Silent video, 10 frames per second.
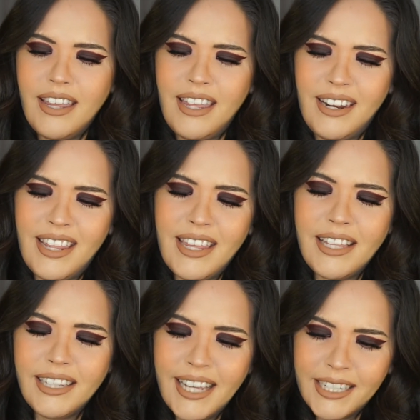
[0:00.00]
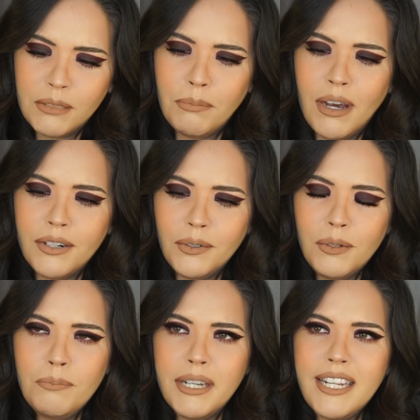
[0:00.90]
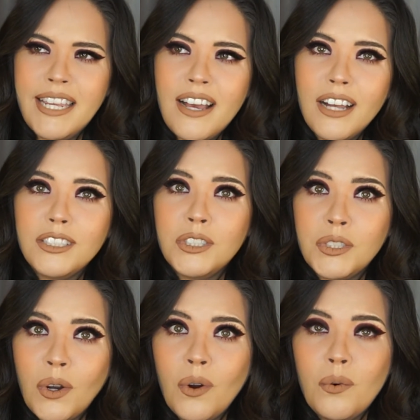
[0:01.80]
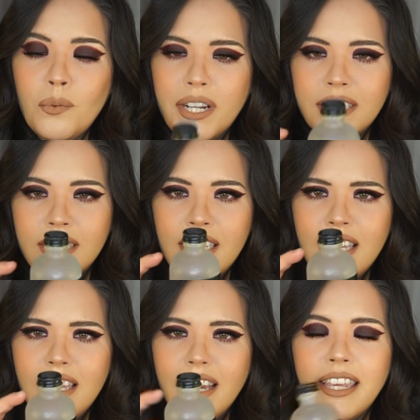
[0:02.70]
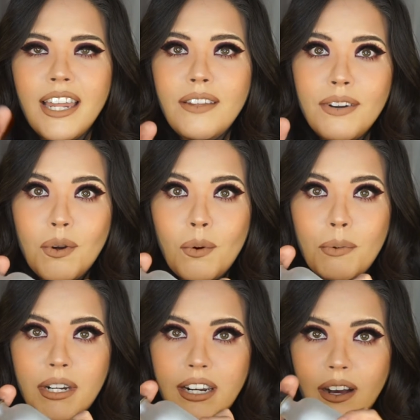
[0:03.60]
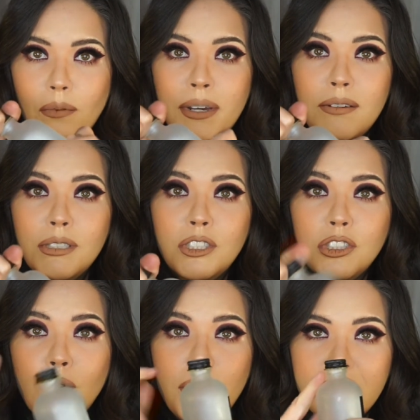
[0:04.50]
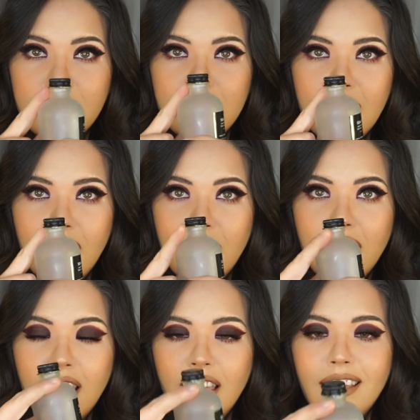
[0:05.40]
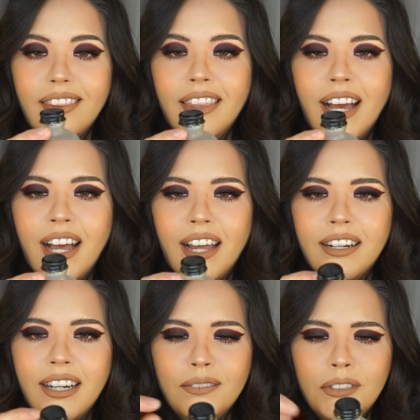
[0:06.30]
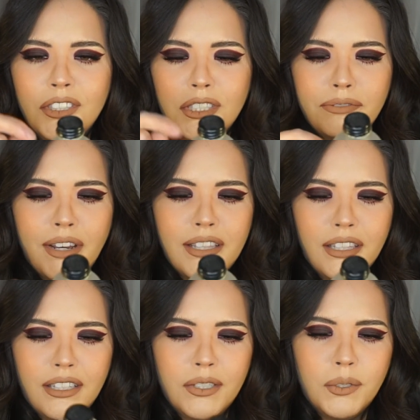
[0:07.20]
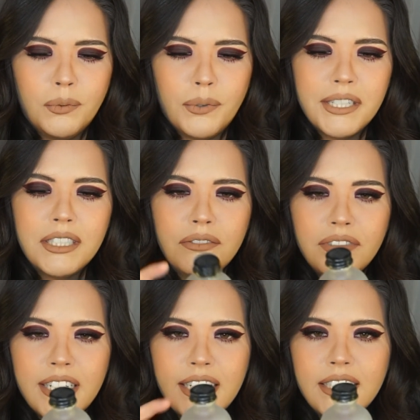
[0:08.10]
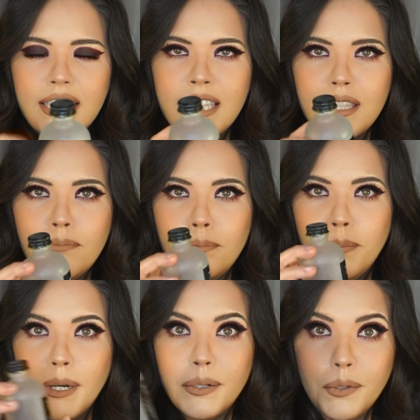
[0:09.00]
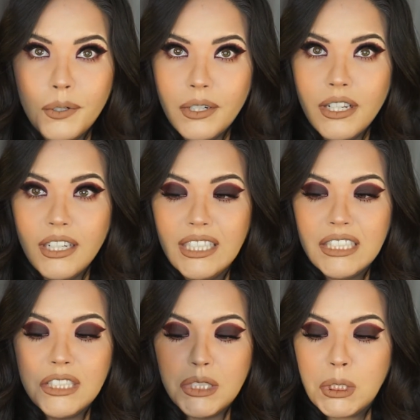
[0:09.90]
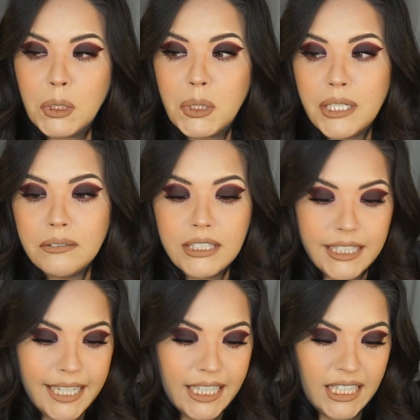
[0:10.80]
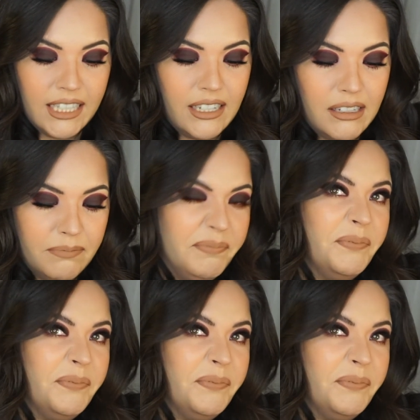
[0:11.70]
and a glass bottle, but it got so rusty. I can't even open it now, but it was so rusty that I would just find little rust flakes in the bottle. So that was like a